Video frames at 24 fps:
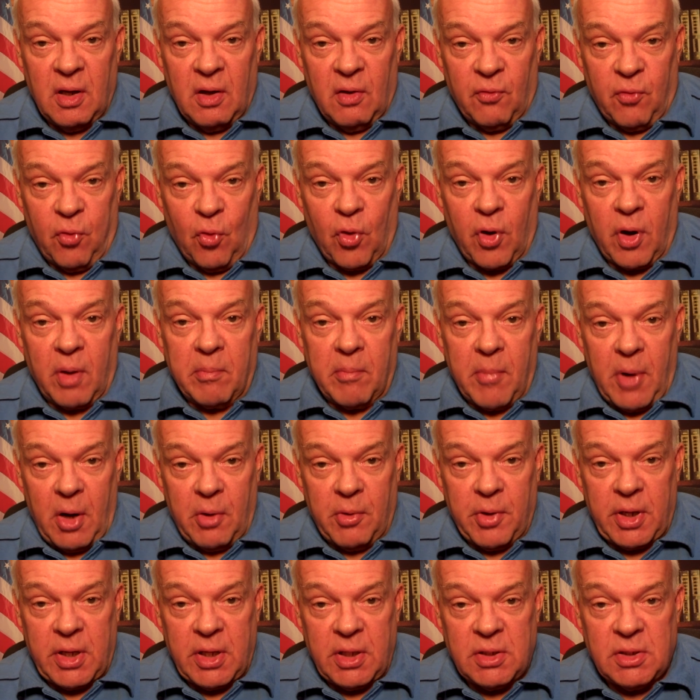for
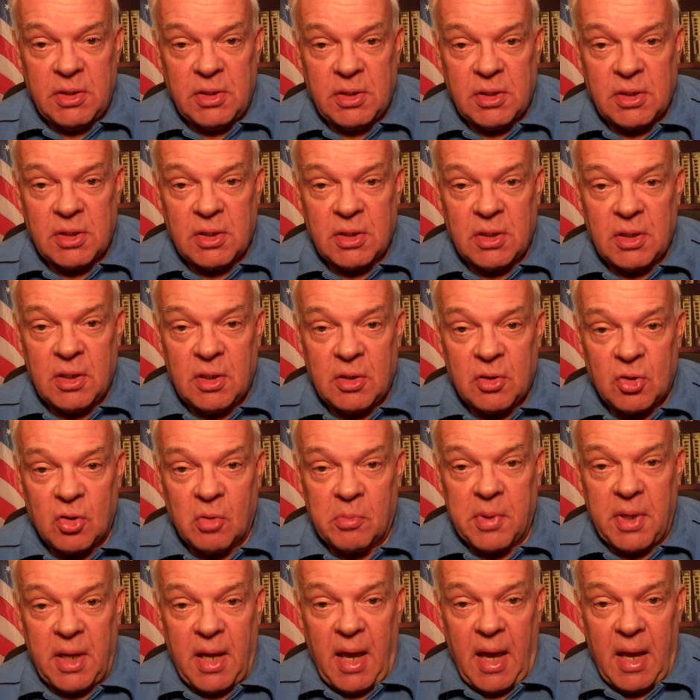Americans to
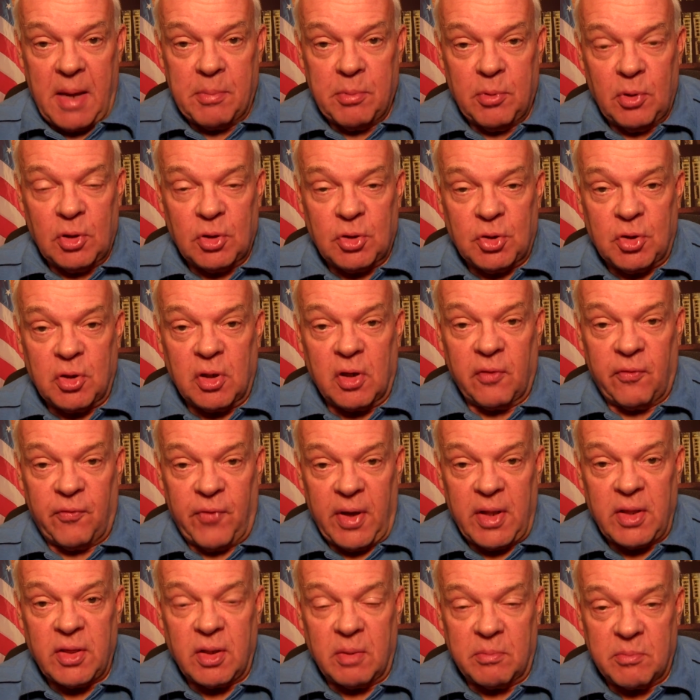be able to
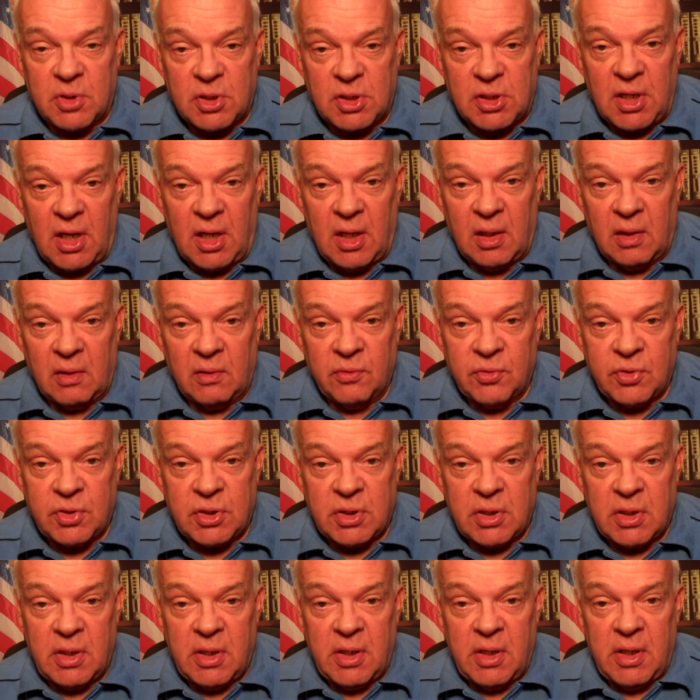defend
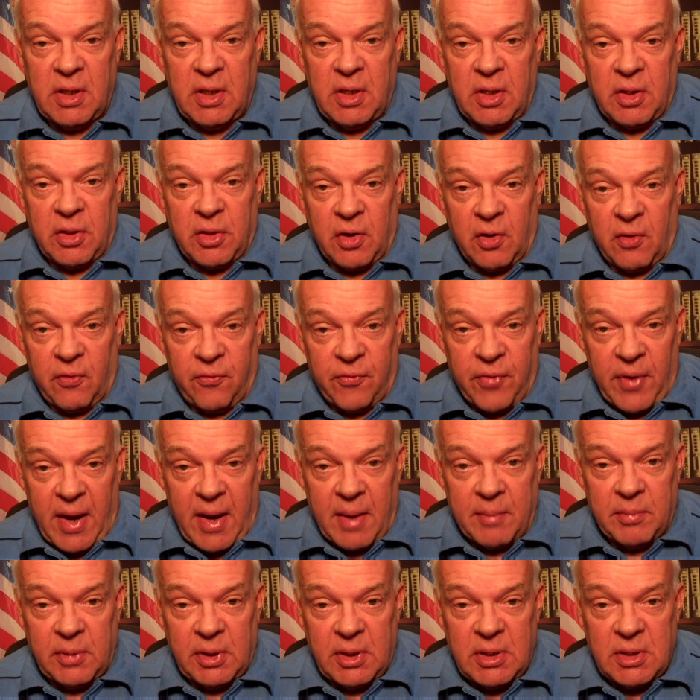themselves, their
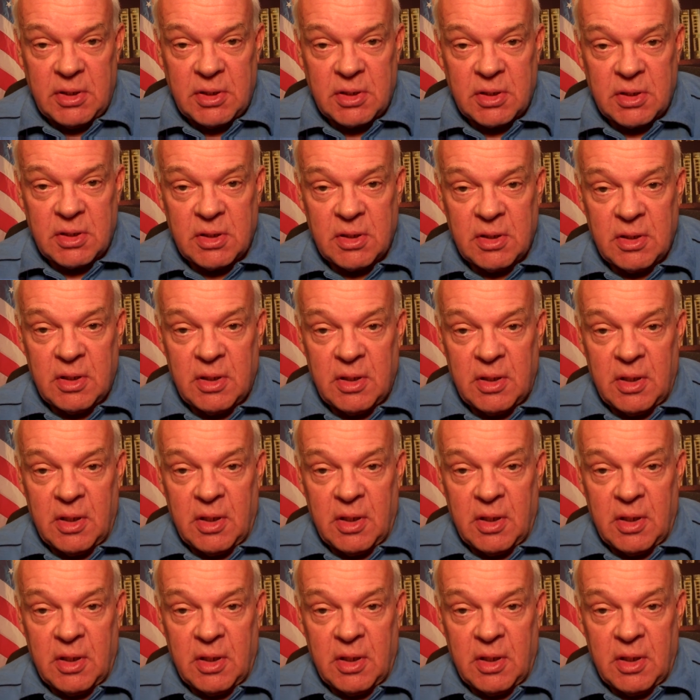families,